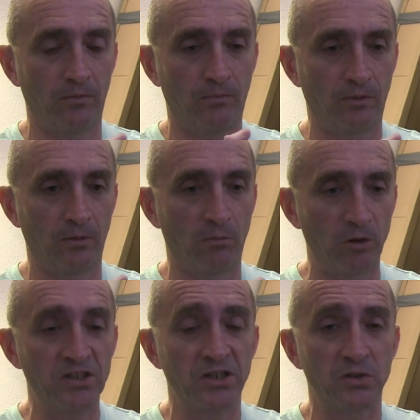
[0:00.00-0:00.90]
the, the
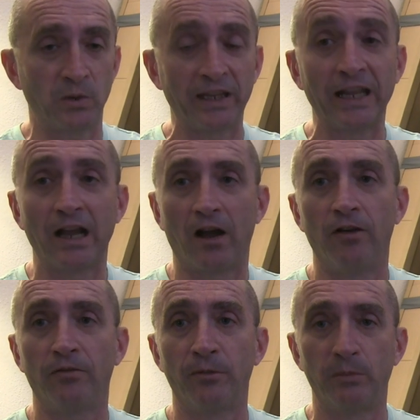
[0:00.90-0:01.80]
moisture is wicking
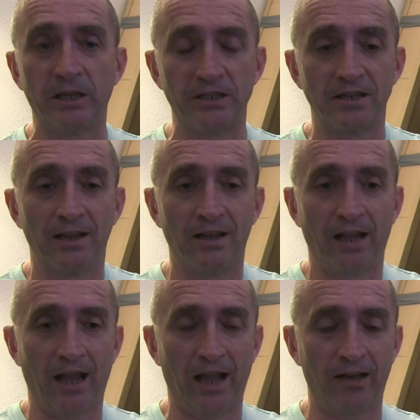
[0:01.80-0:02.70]
out of the meat
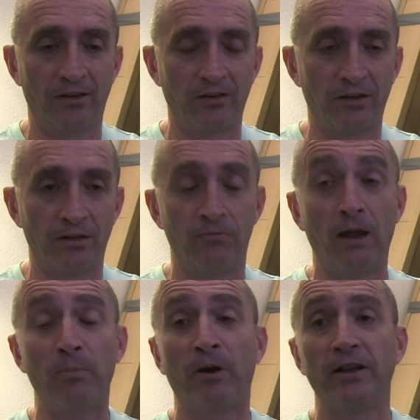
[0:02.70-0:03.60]
and
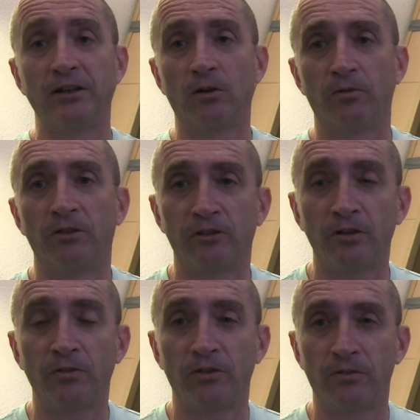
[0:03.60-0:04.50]
evaporating off the
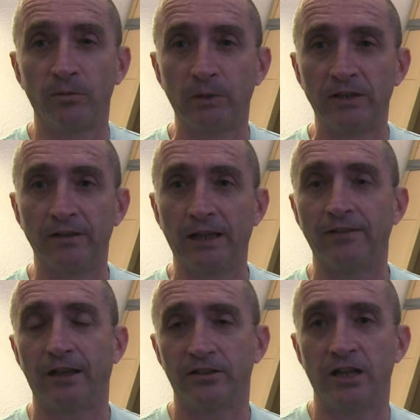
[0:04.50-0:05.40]
surface of the meat, and
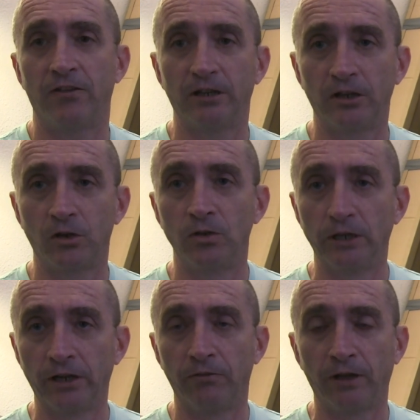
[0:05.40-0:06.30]
that's actually having a
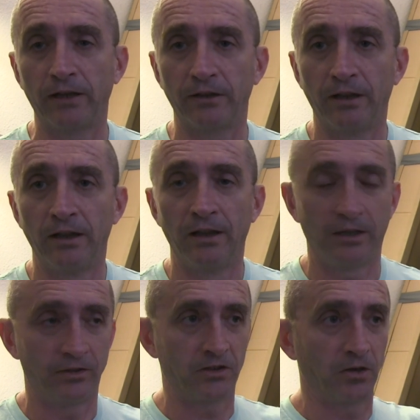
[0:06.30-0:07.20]
cooling effect.
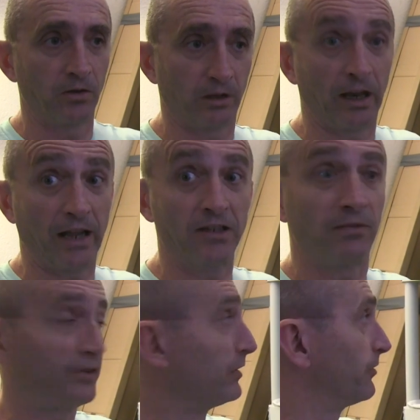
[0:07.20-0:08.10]
And so it
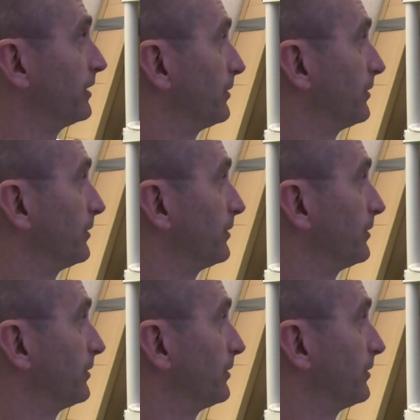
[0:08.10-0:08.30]
actually feels